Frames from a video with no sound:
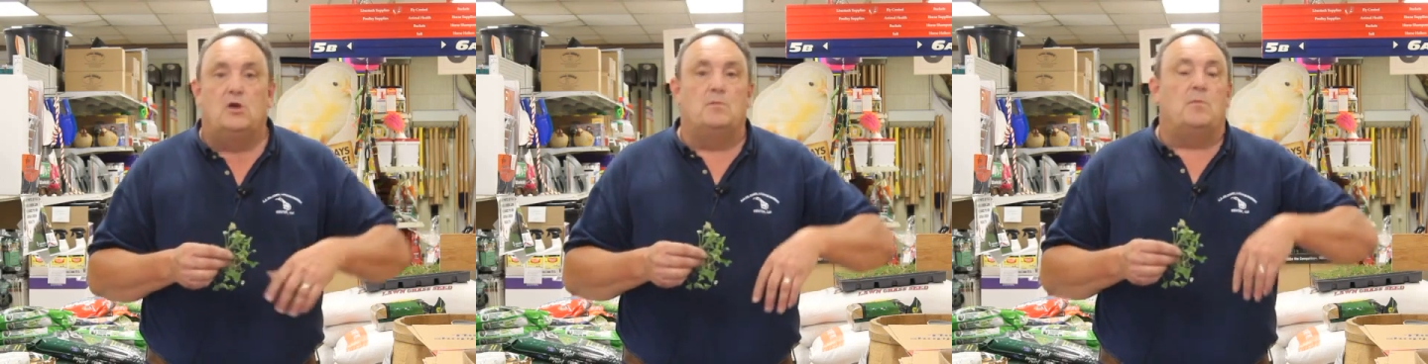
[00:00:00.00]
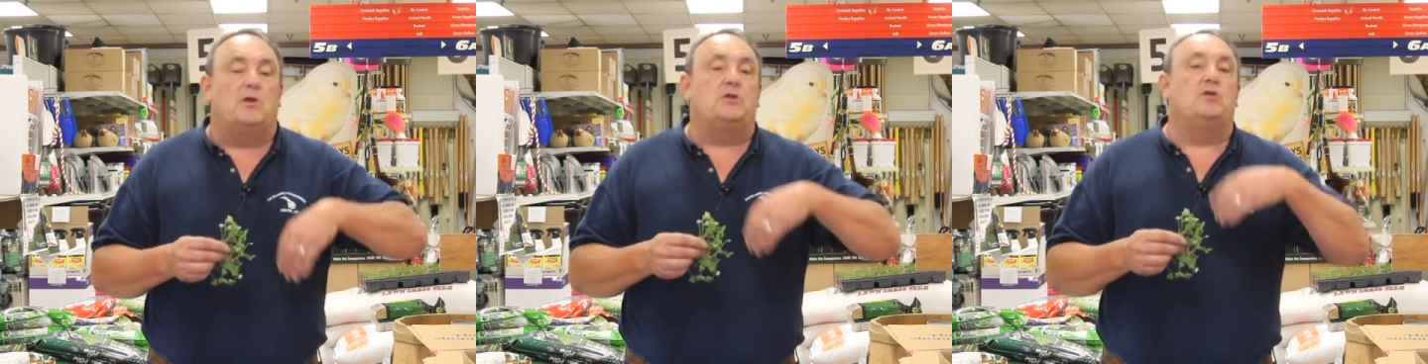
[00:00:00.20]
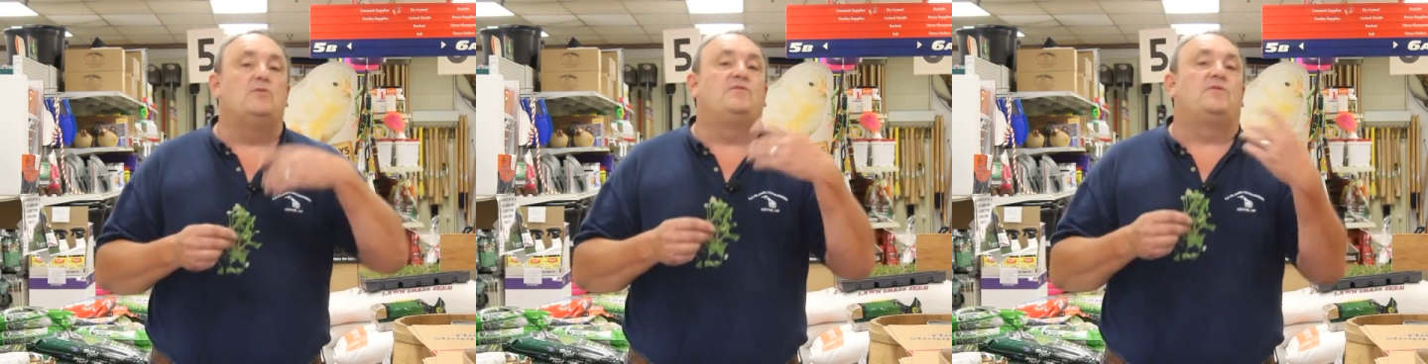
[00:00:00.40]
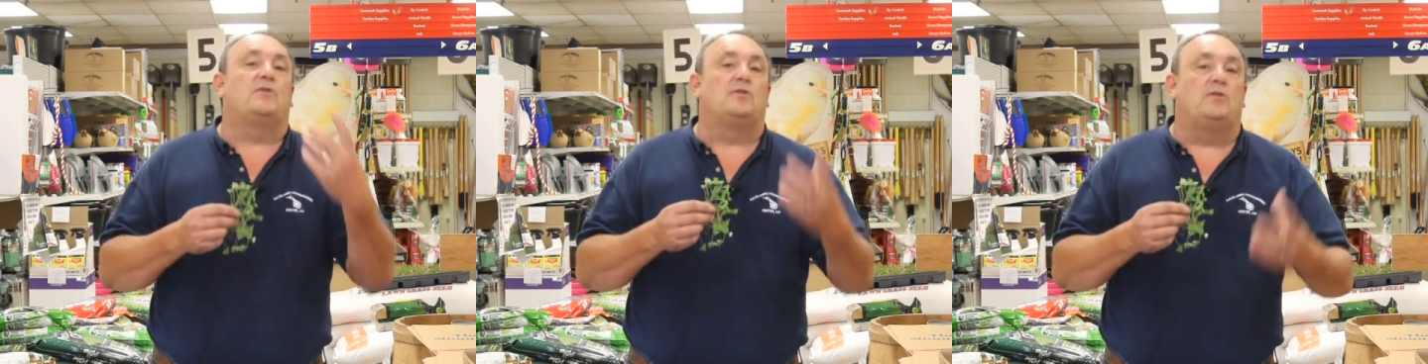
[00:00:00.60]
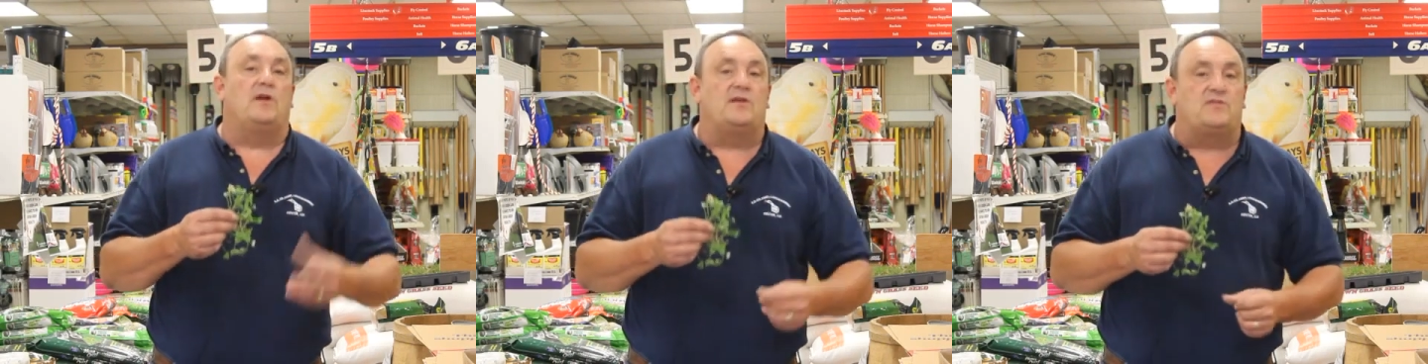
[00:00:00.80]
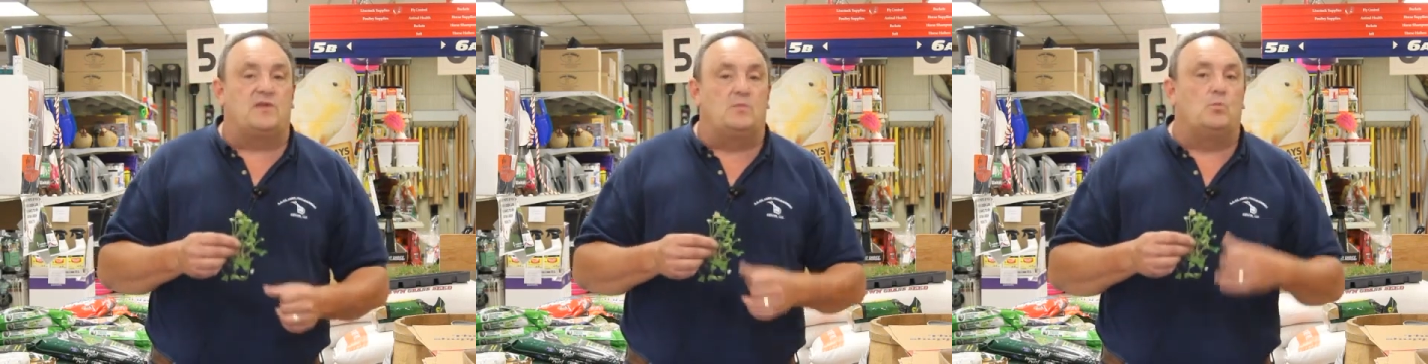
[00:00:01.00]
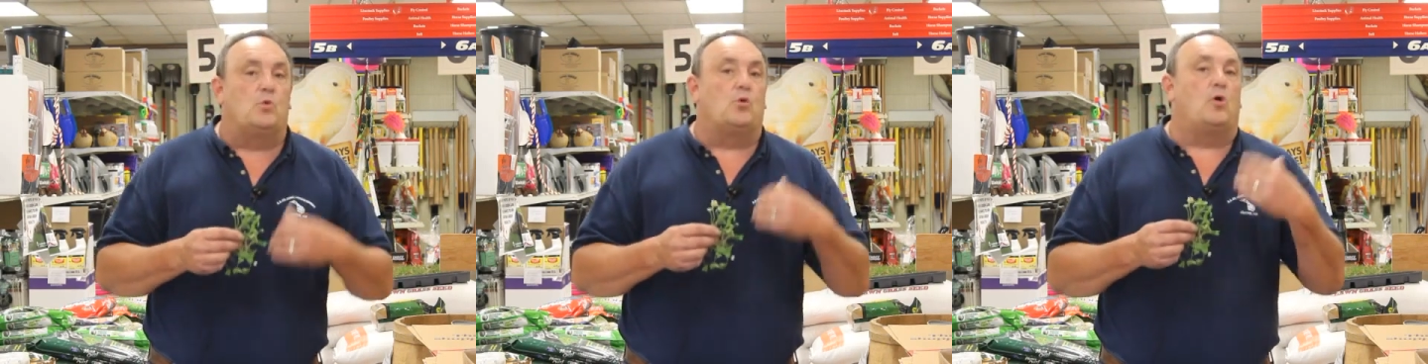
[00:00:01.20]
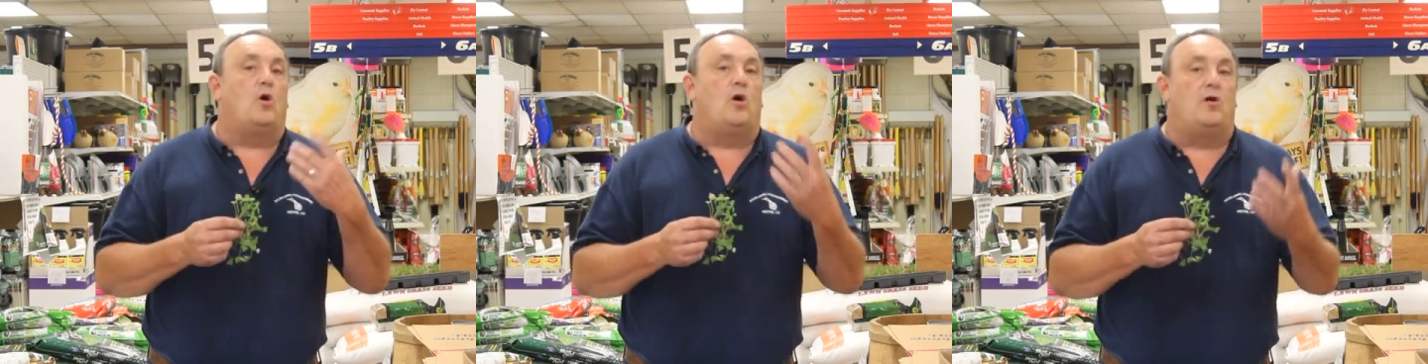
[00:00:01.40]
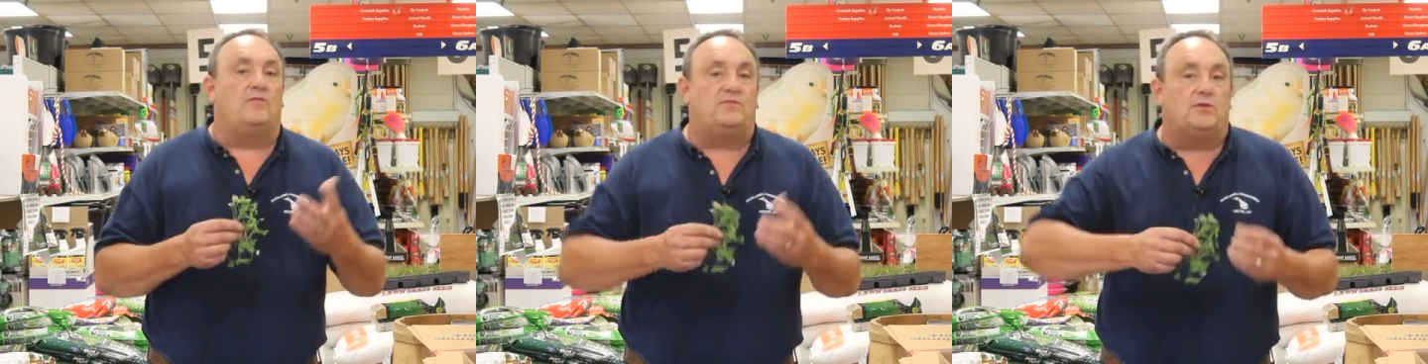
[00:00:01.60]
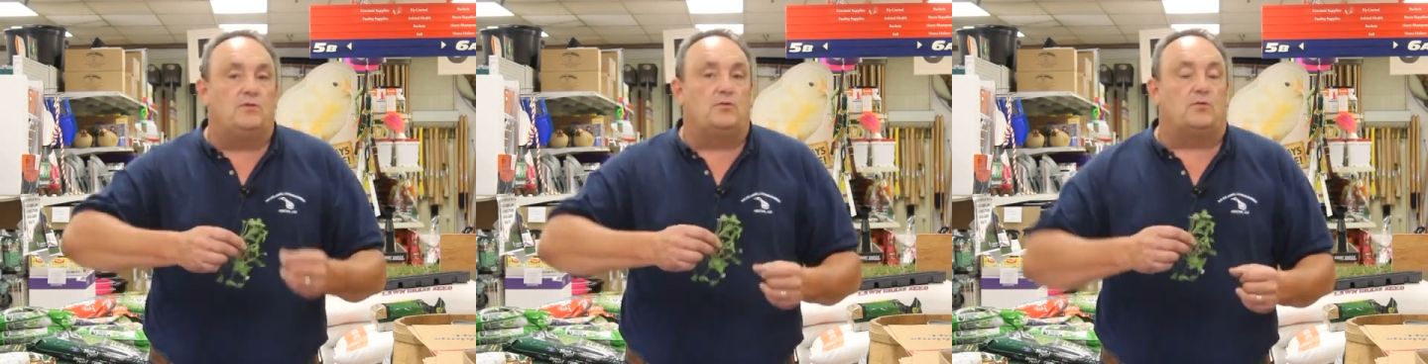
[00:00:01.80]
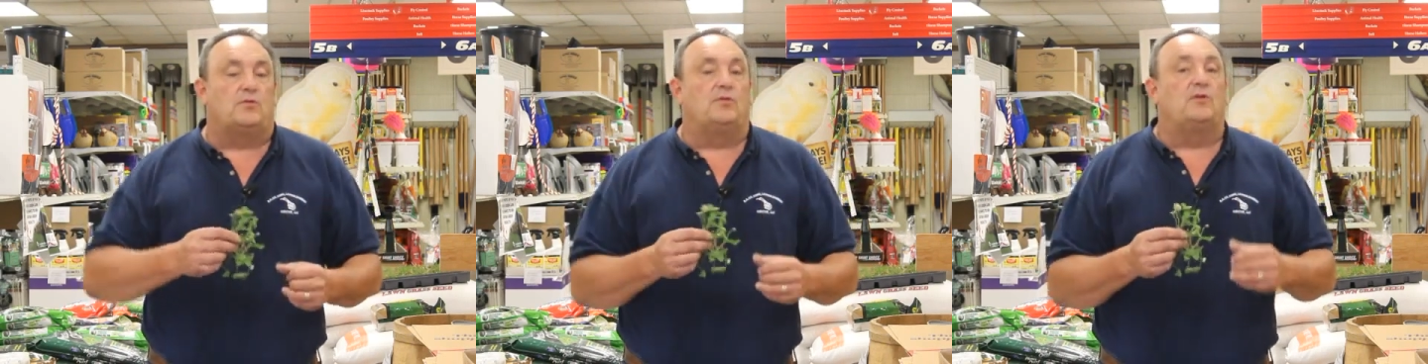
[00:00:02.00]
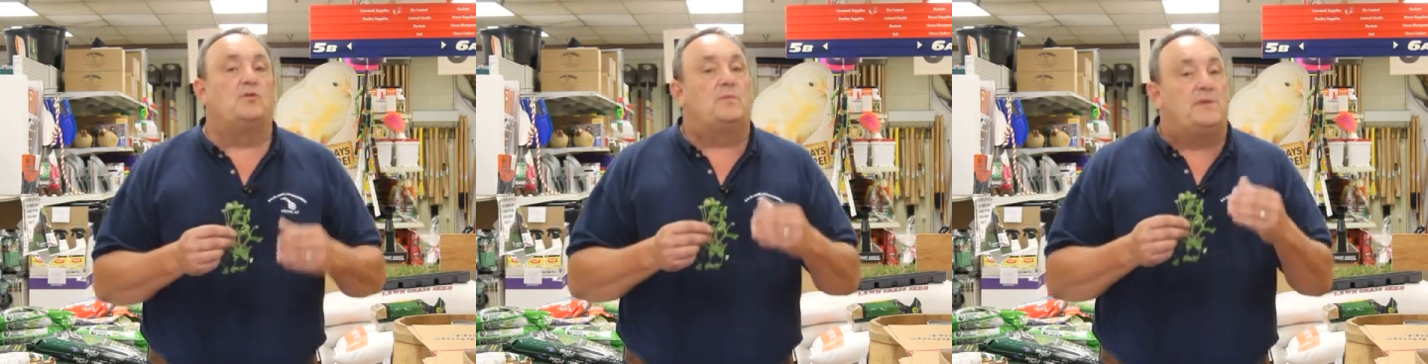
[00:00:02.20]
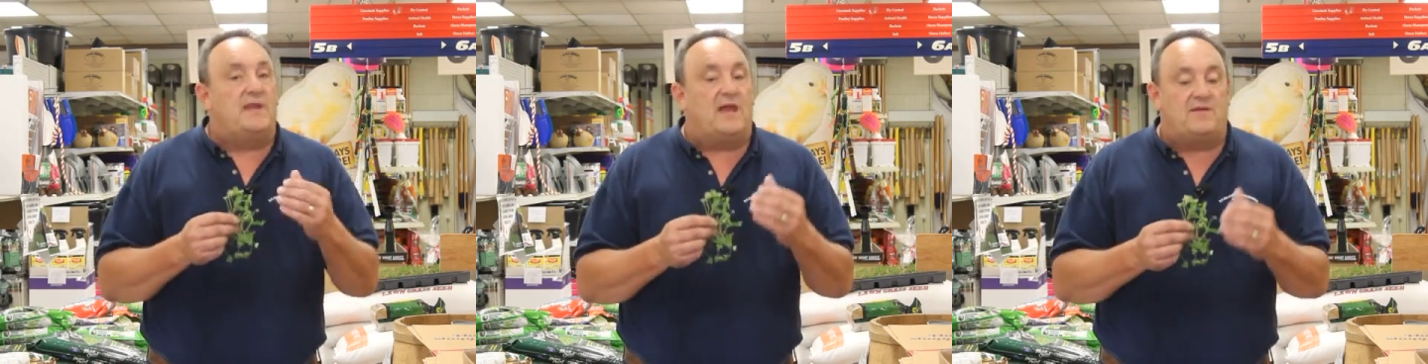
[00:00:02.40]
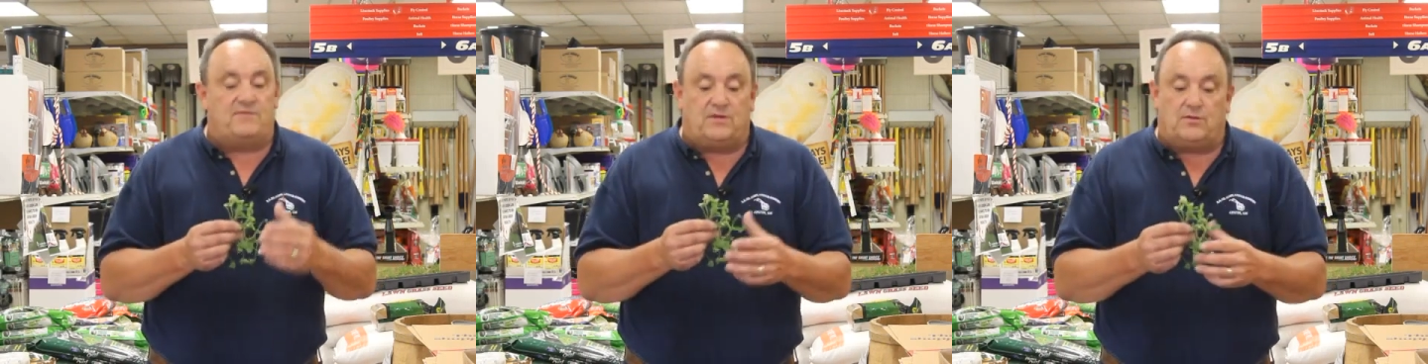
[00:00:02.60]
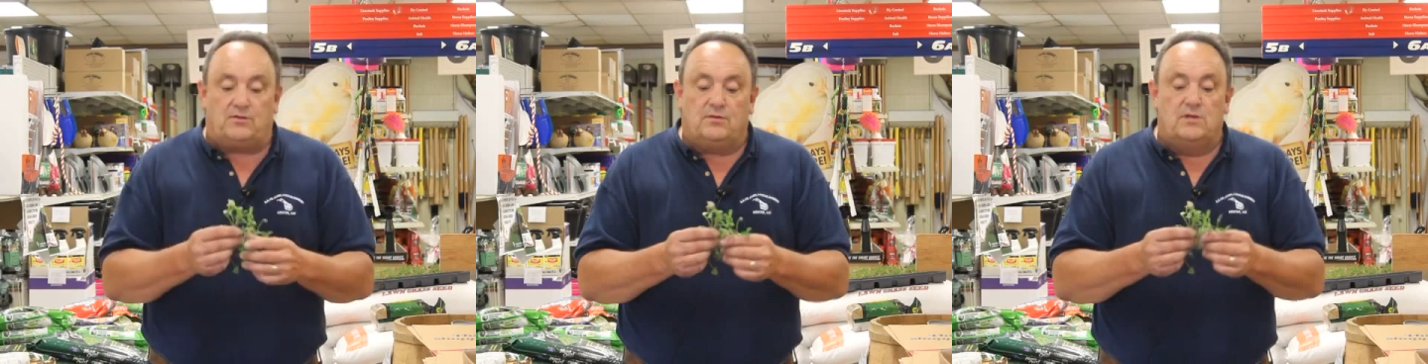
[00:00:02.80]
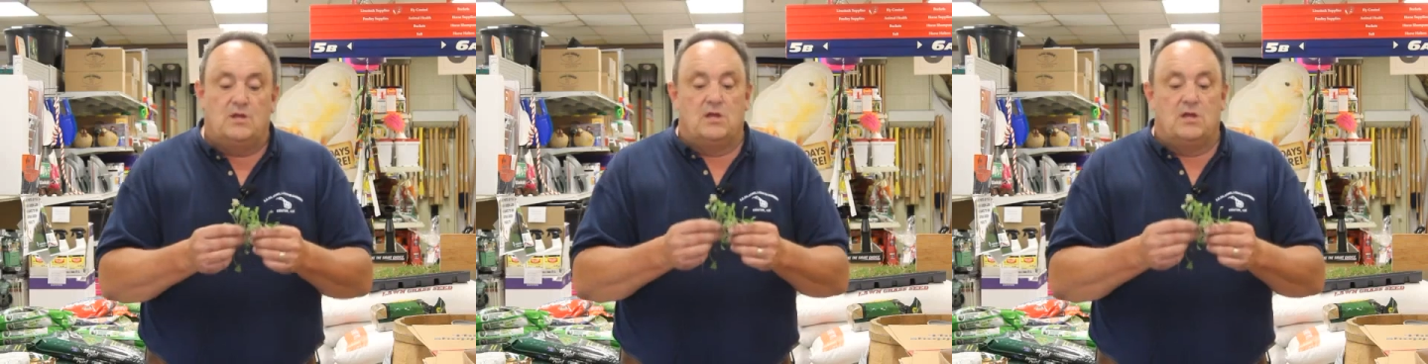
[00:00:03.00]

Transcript: by you fertilizing more often or a little bit heavier.